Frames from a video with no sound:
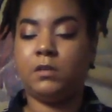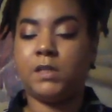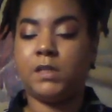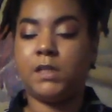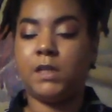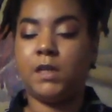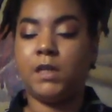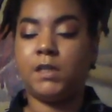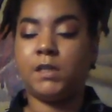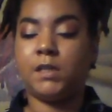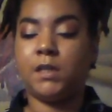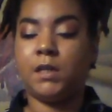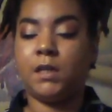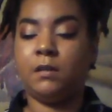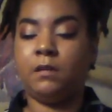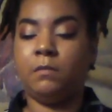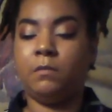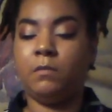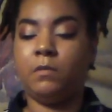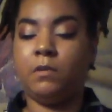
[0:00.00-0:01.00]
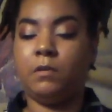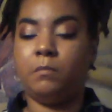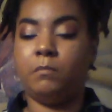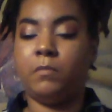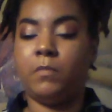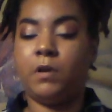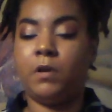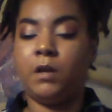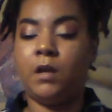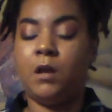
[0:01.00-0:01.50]
season.
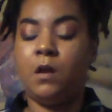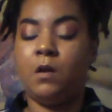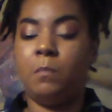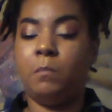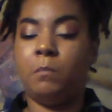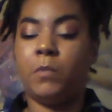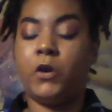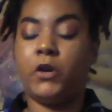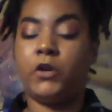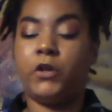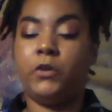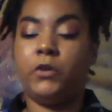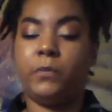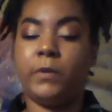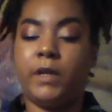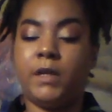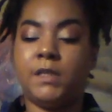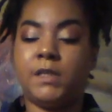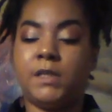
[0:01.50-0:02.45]
Mercury